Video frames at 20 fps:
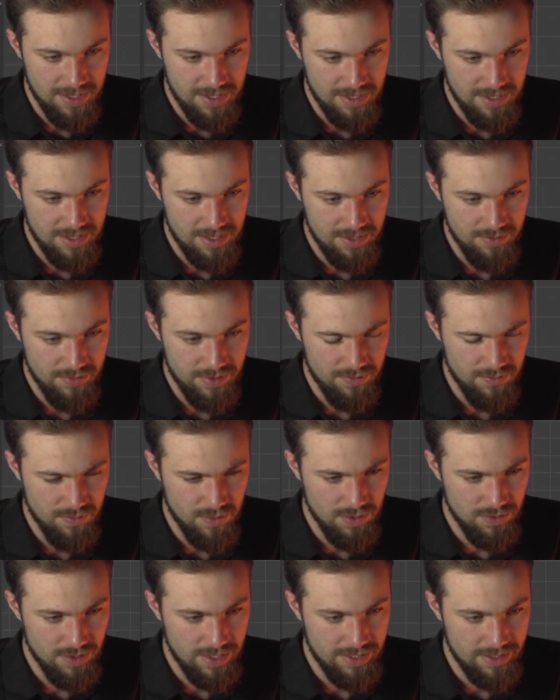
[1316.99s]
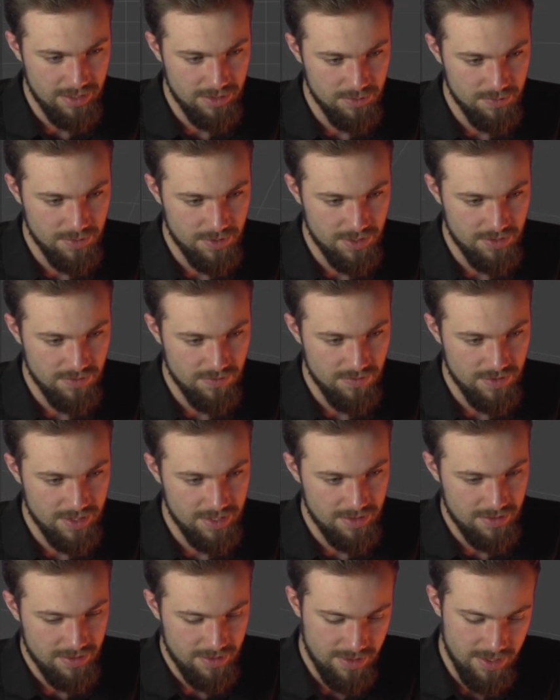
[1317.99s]
here we won't add a loop cut
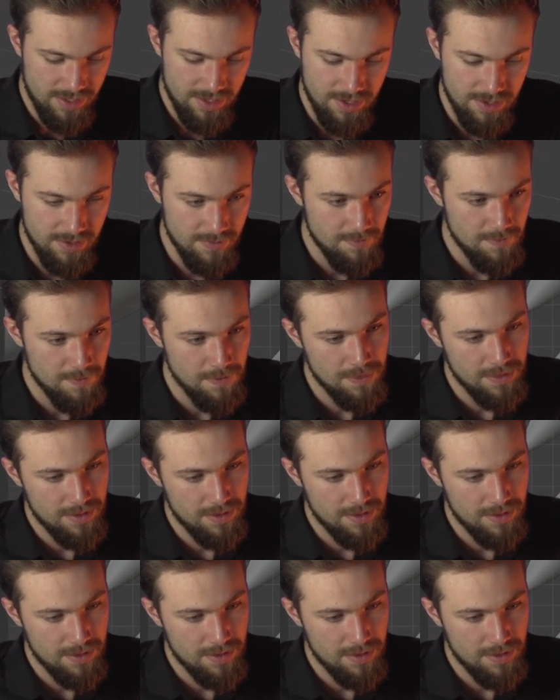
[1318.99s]
right there,